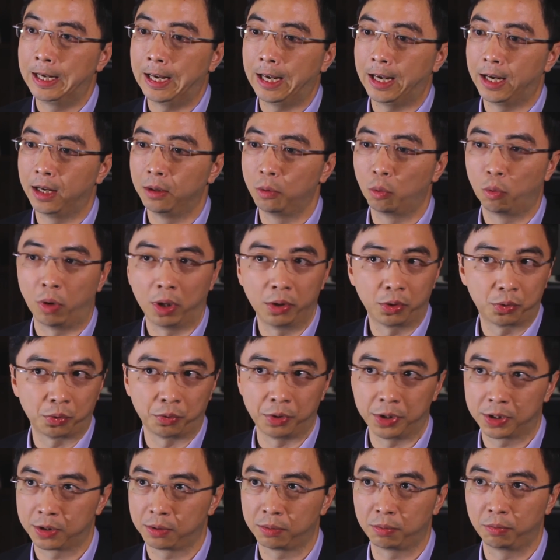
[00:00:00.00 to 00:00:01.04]
And once
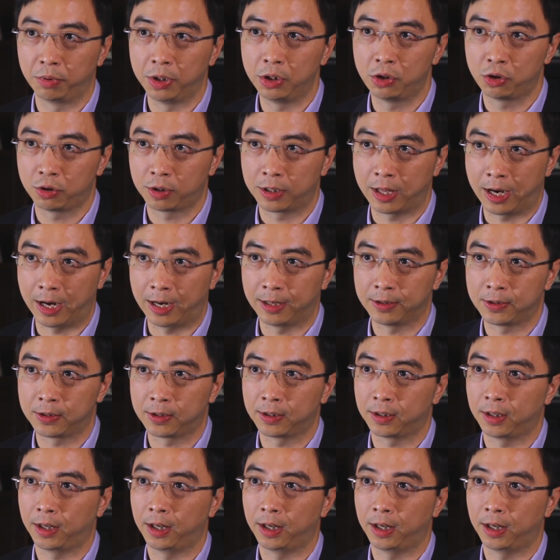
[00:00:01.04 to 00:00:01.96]
we reach that,